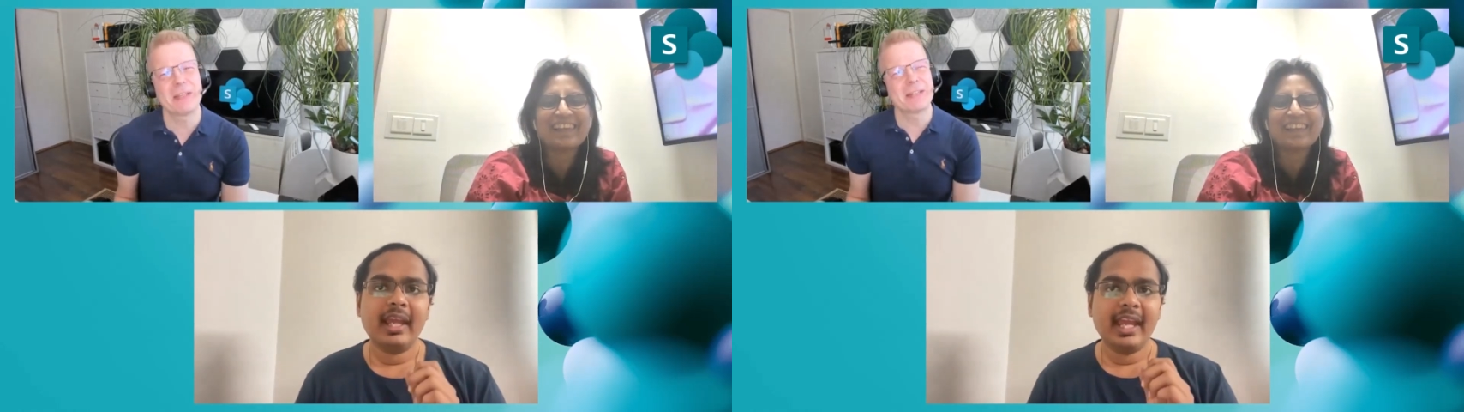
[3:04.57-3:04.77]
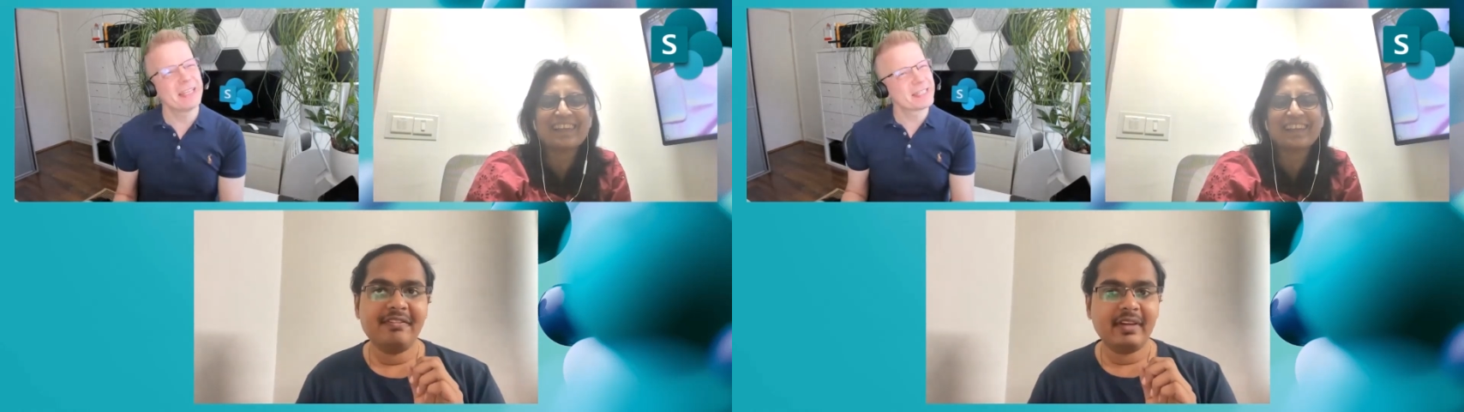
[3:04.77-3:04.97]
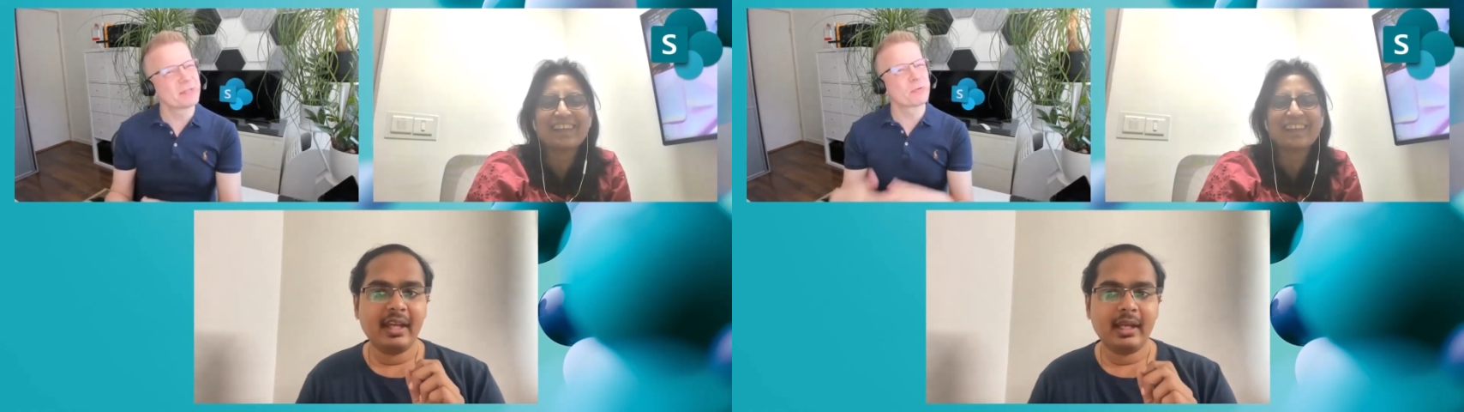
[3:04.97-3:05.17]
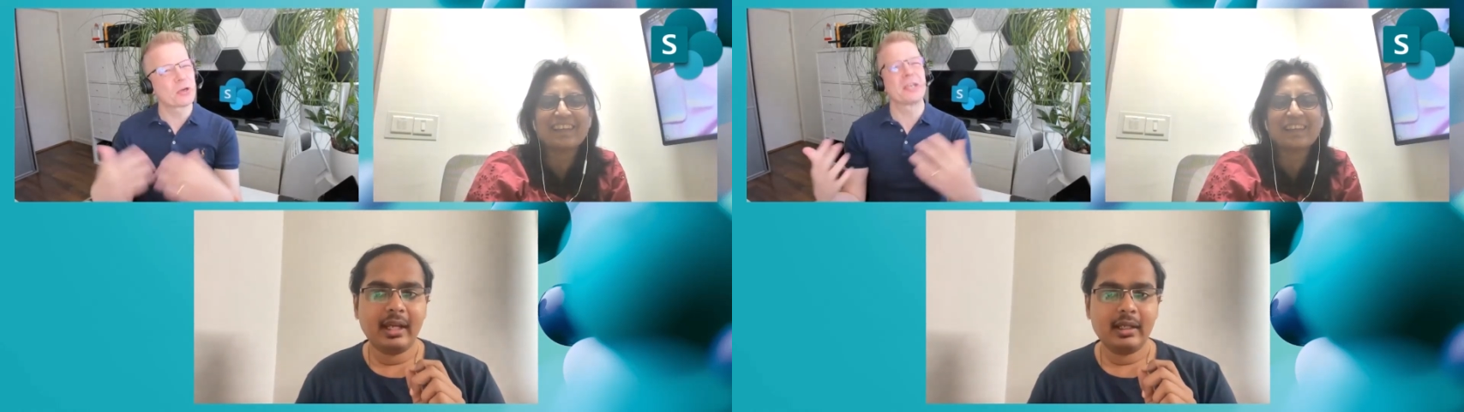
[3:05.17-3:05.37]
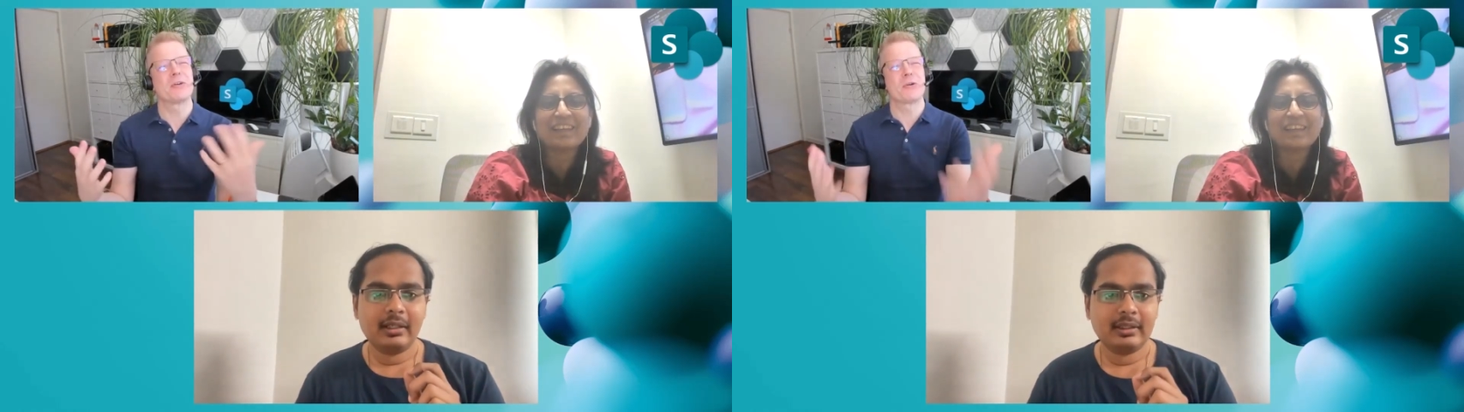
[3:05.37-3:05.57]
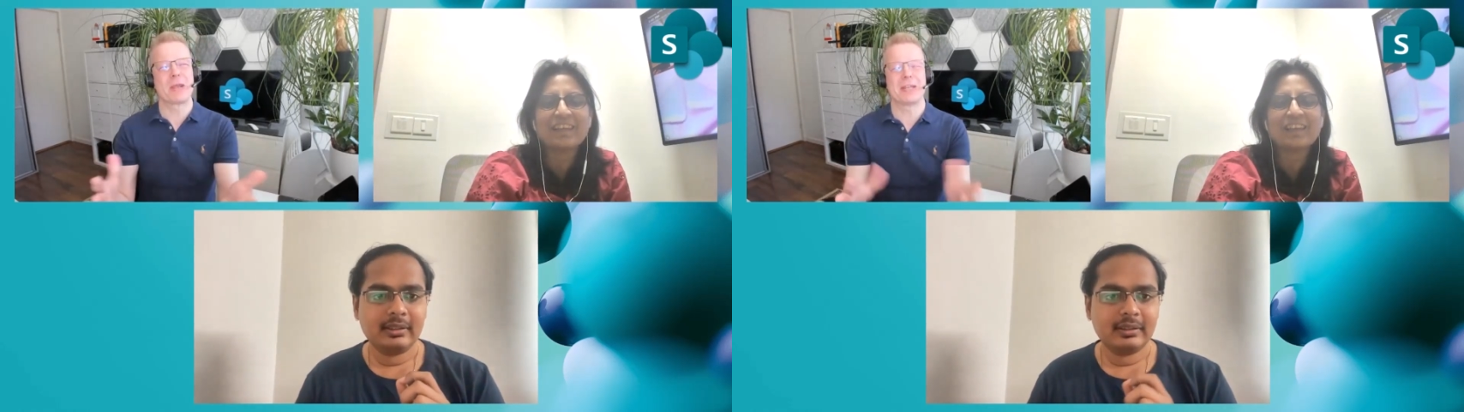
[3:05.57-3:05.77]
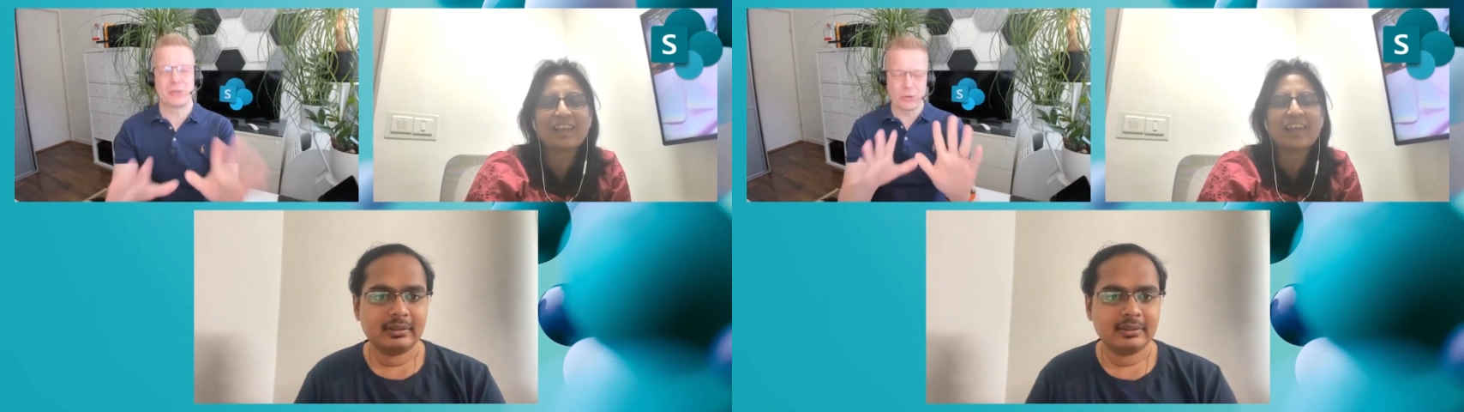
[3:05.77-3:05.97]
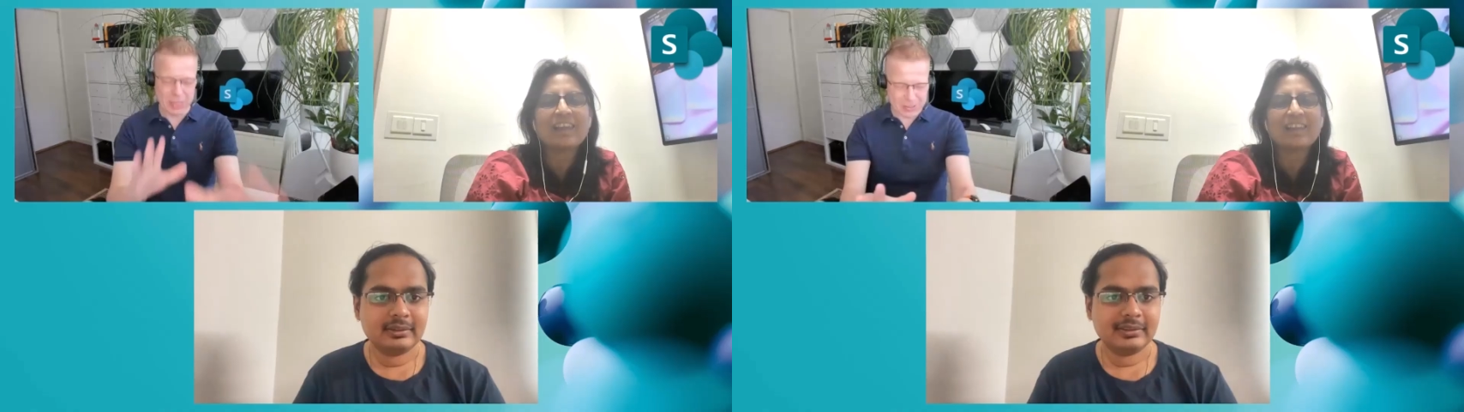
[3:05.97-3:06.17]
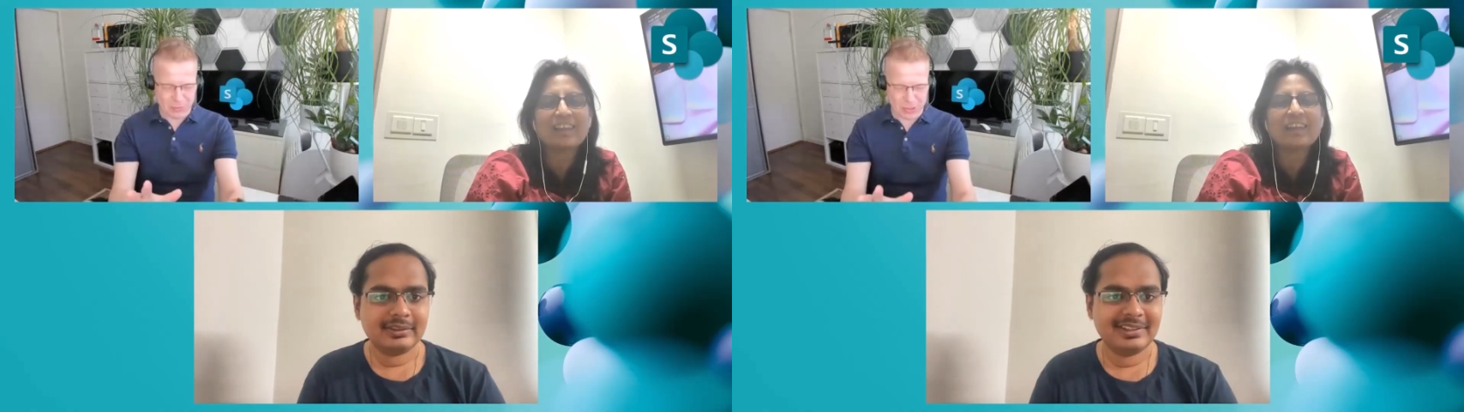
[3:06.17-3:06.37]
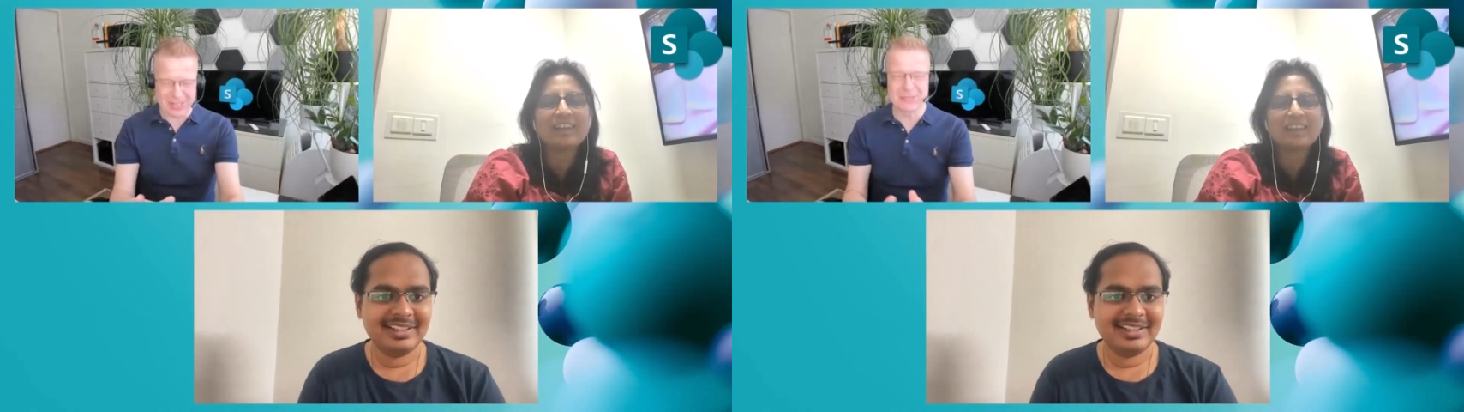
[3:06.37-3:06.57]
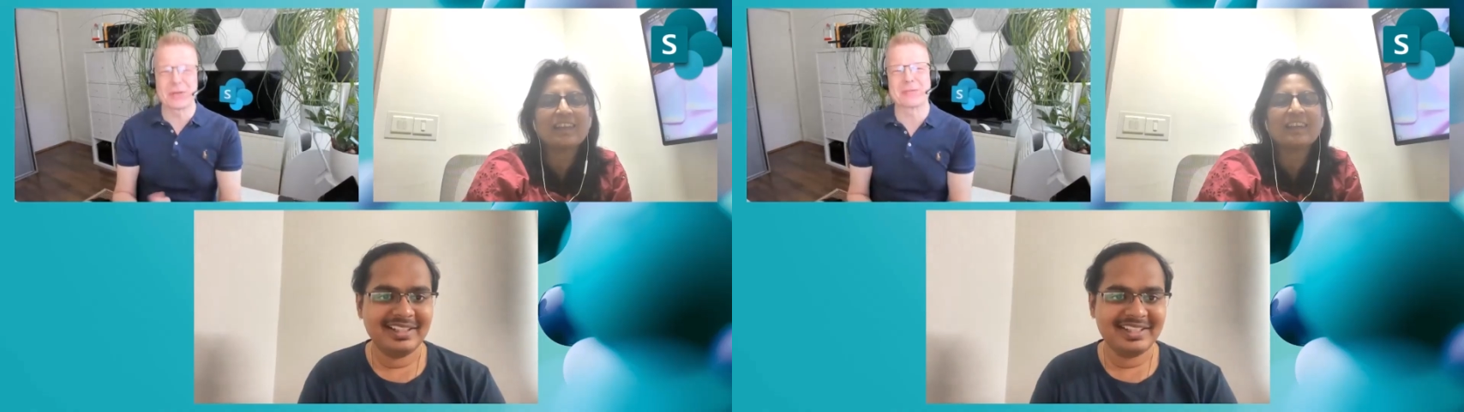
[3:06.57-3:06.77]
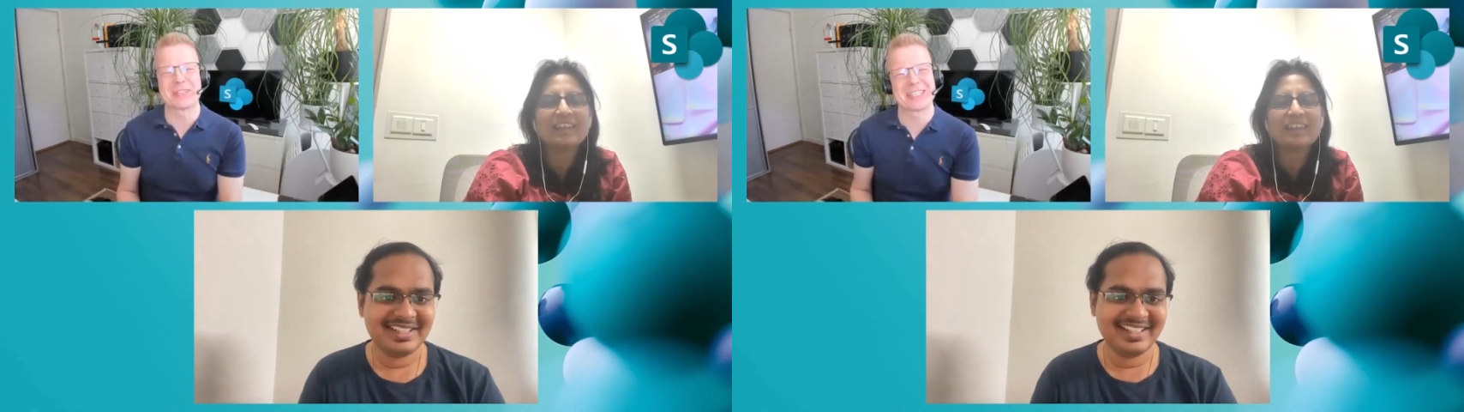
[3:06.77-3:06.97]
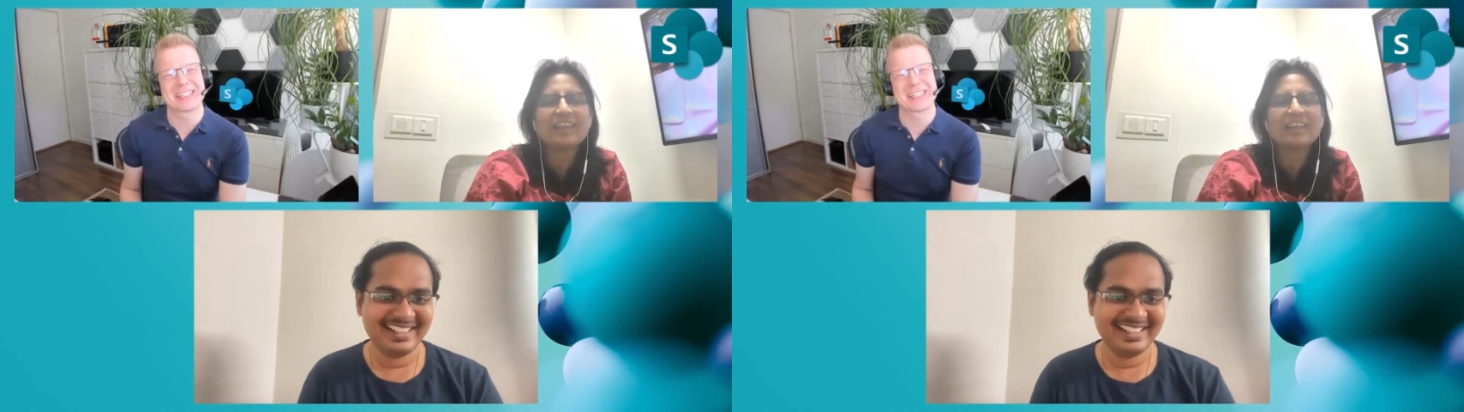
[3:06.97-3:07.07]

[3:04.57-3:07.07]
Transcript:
Speaker 1: if it isn't working already, no, it's working. We're, we're